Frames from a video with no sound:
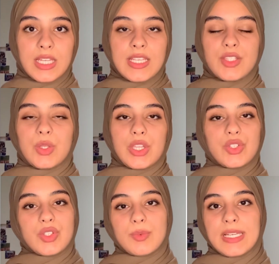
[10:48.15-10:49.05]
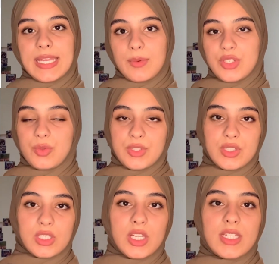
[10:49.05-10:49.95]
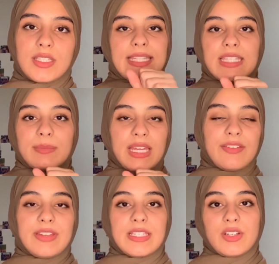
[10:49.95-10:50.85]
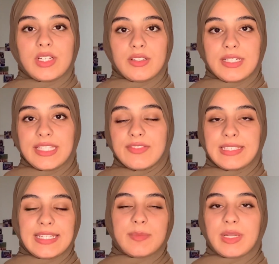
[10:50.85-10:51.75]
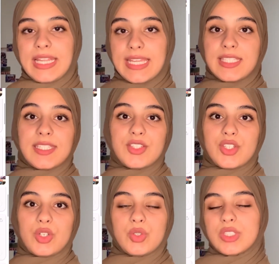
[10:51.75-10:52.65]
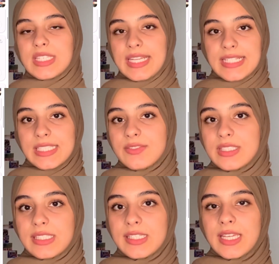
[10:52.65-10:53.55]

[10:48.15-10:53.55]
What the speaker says: So you can choose what language you want to learn. And some cafes are even led by like a teacher who does an activity.